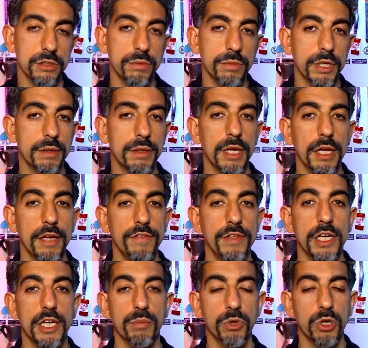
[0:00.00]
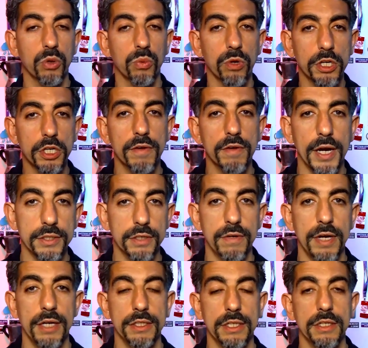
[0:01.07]
but if they could put a workaround
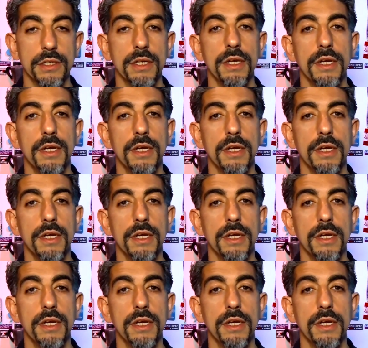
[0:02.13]
around it